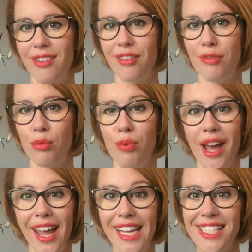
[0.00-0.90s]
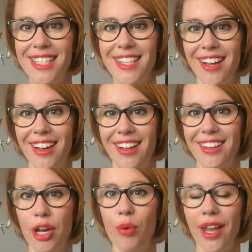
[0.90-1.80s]
the ways,
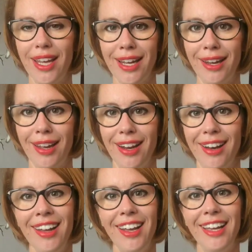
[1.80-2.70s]
the awakening and